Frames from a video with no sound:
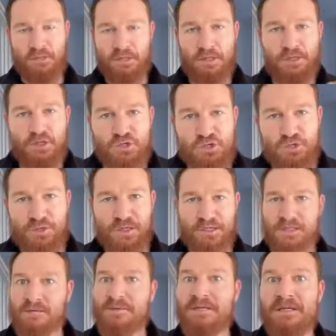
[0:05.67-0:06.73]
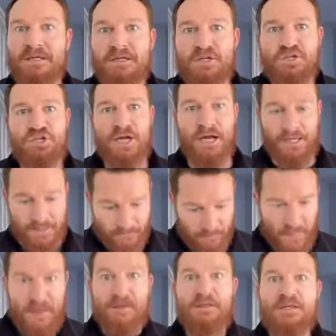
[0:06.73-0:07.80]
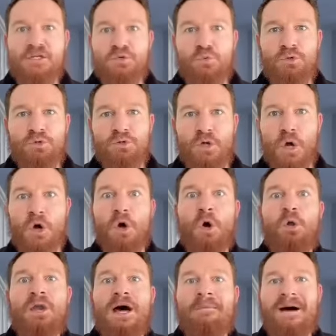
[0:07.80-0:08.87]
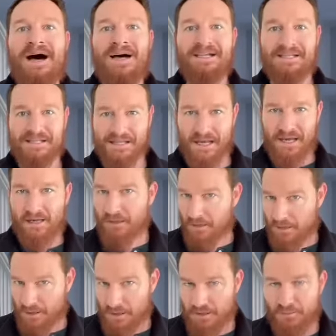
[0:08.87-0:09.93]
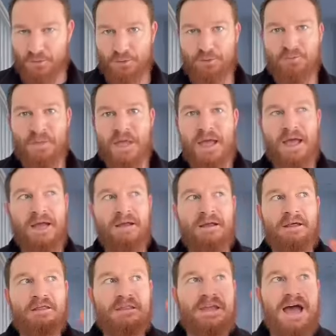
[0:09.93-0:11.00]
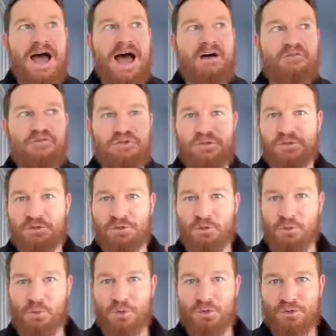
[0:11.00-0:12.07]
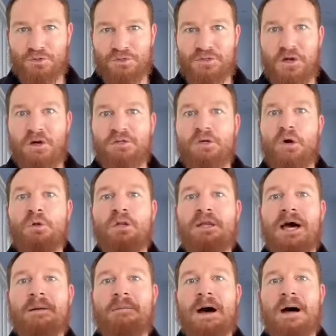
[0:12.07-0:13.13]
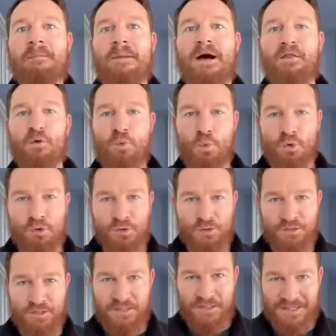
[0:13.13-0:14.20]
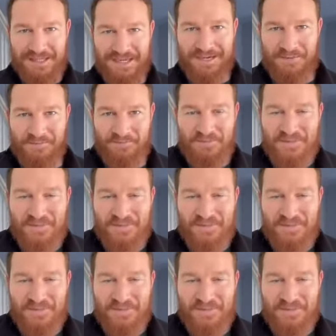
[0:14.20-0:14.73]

in Judaism and Yiddishkeit. This world, Olam Hazeh in Hebrew, and the after world, called Olam Haba, the world to come.